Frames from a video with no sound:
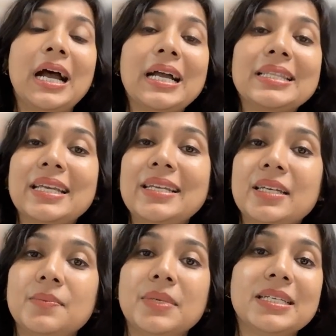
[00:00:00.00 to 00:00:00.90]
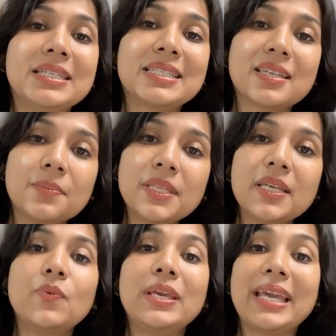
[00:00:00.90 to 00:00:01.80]
I tell them it is
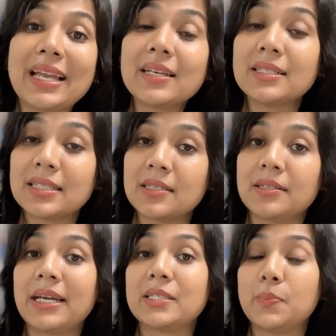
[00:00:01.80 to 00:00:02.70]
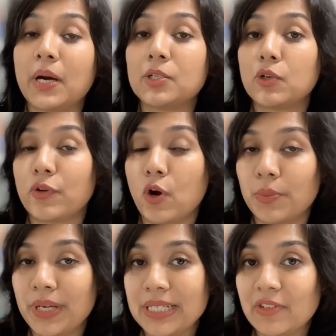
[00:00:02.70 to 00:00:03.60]
something we can consider as part of a
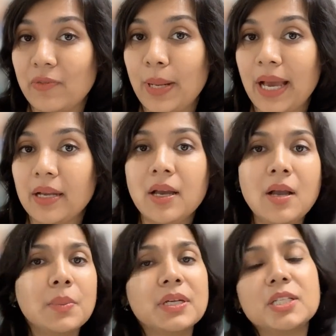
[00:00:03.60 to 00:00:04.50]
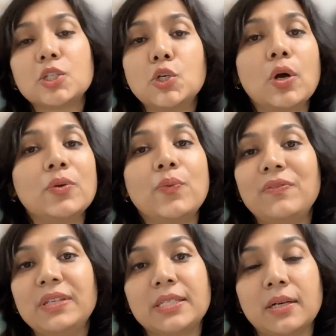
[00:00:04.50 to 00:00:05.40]
comprehensive plan, but it's not where
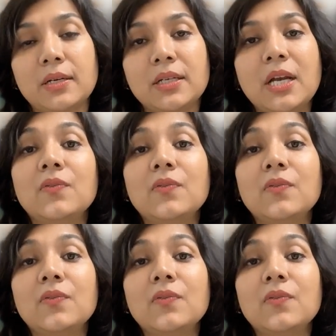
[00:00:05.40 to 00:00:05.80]
we start.